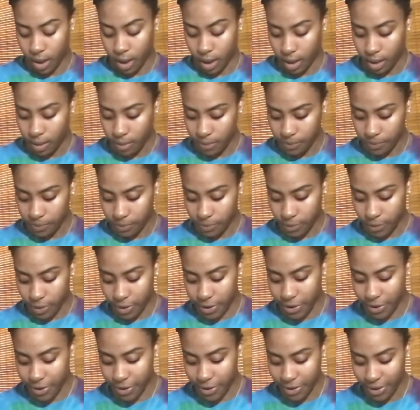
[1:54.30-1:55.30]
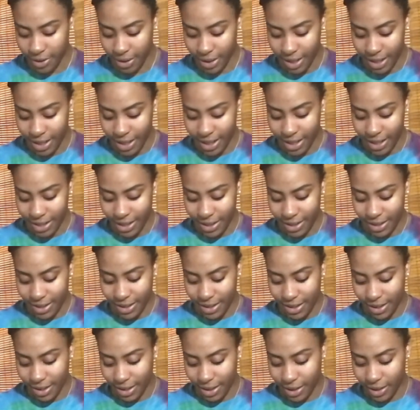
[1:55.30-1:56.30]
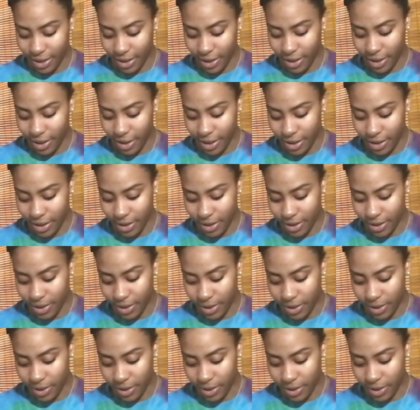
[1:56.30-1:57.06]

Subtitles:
Okay. There's a lot of cards.